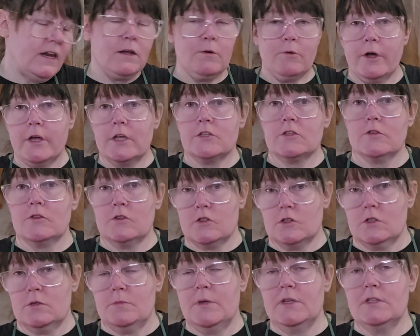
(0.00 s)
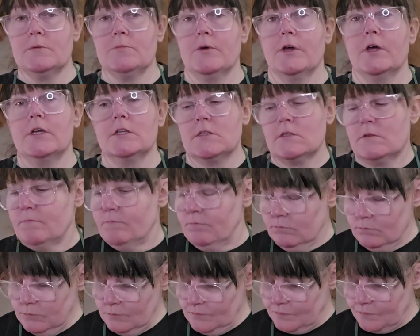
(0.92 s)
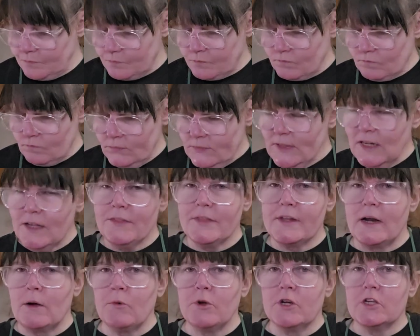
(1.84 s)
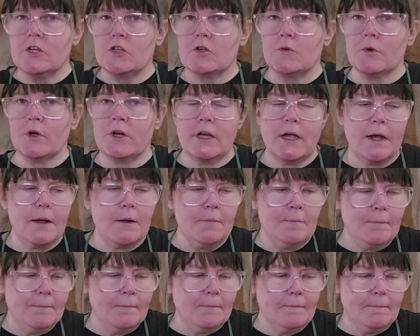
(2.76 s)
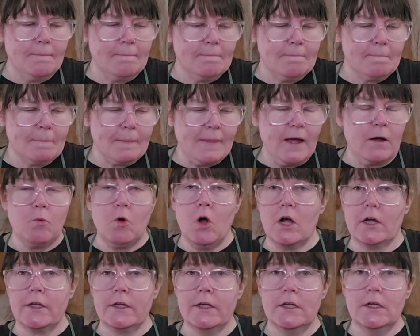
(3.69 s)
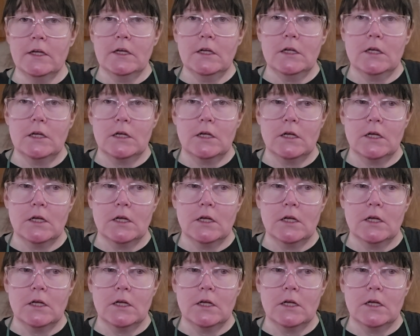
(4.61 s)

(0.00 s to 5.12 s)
Anyway, so there's this pizza place that I went into one day. I walk in.